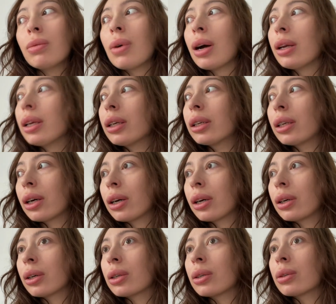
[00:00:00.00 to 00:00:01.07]
wanna
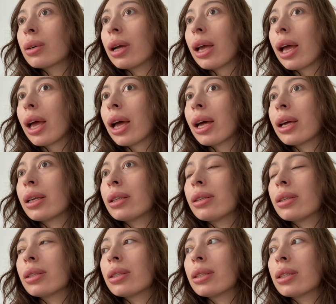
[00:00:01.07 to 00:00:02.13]
go
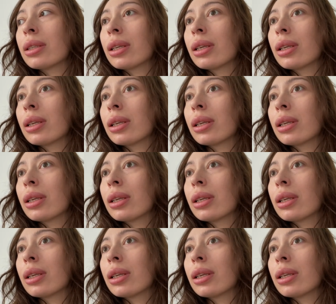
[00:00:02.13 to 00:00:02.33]
and